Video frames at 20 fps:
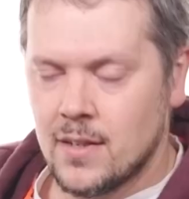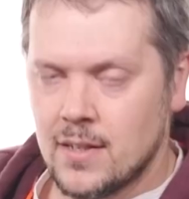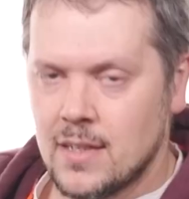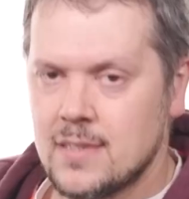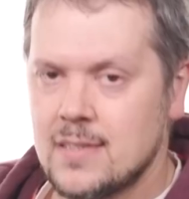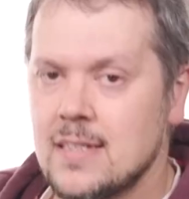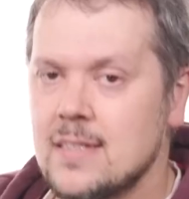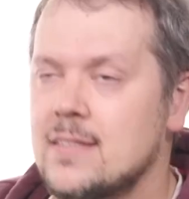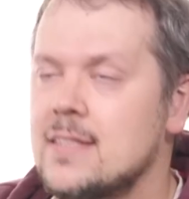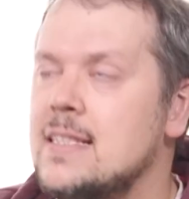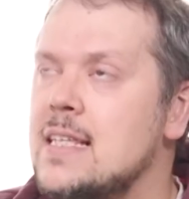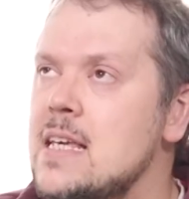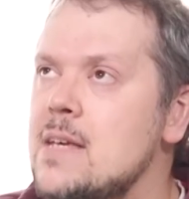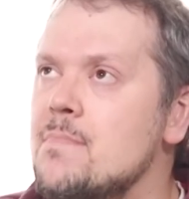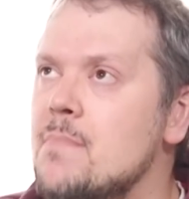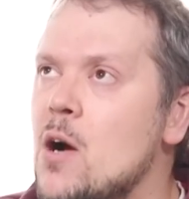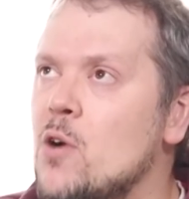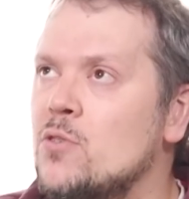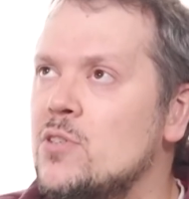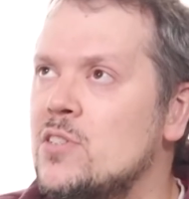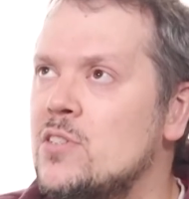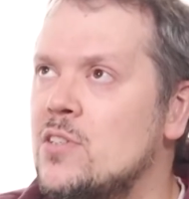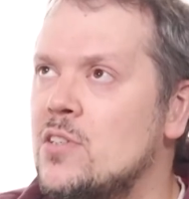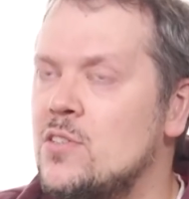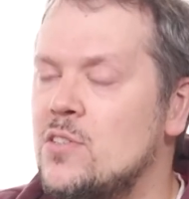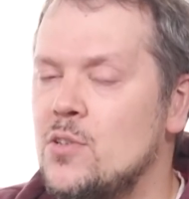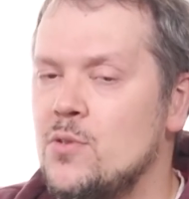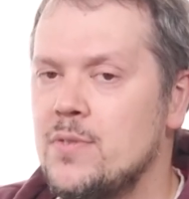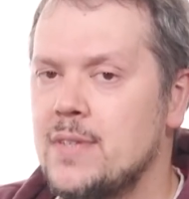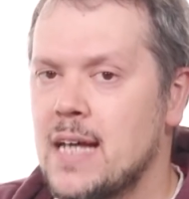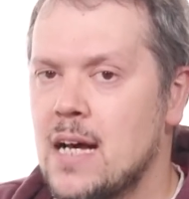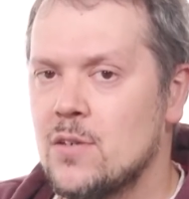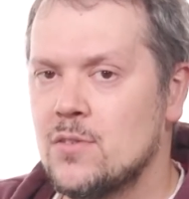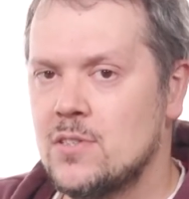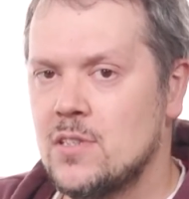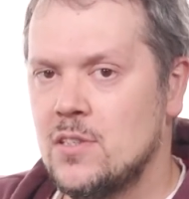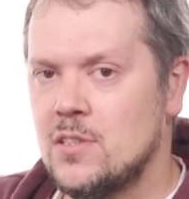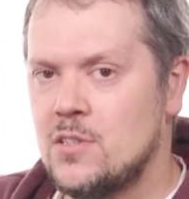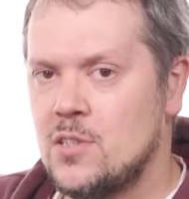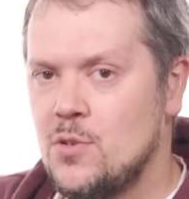This is the most
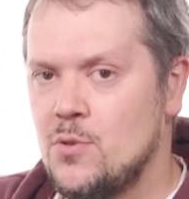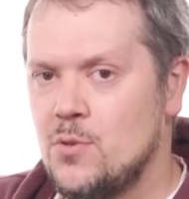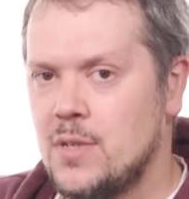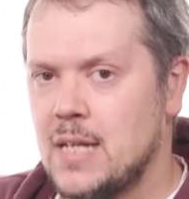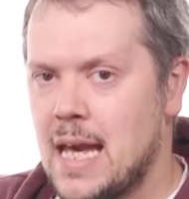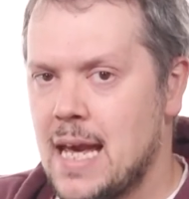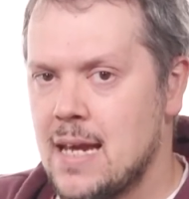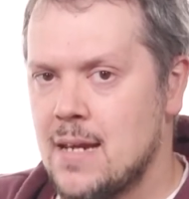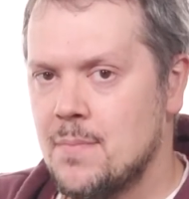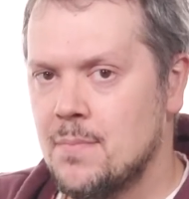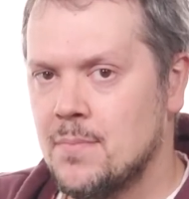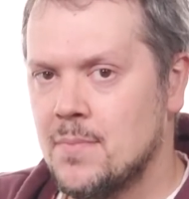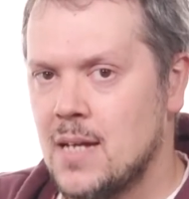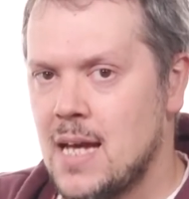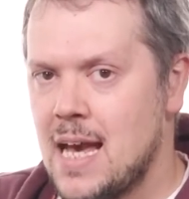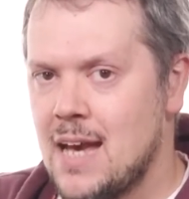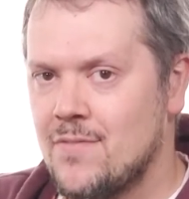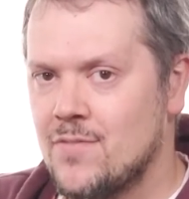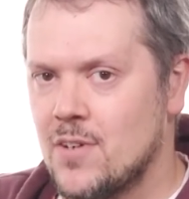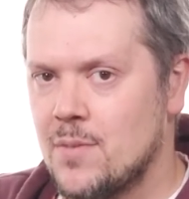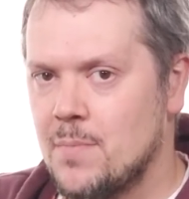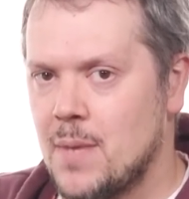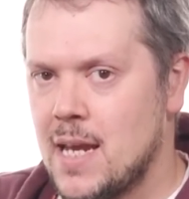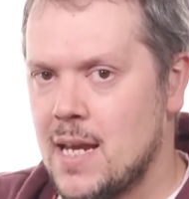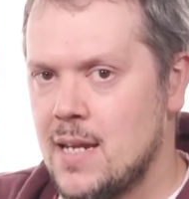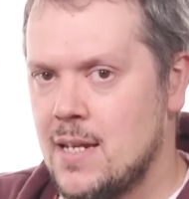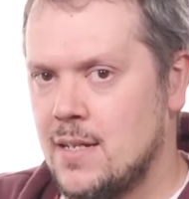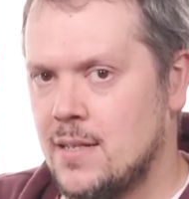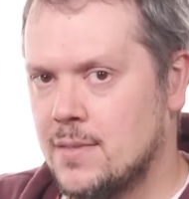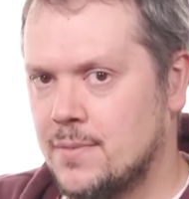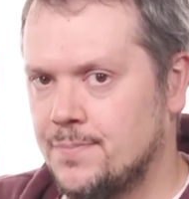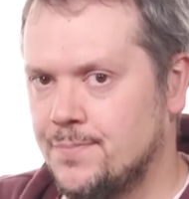2002 game ever made.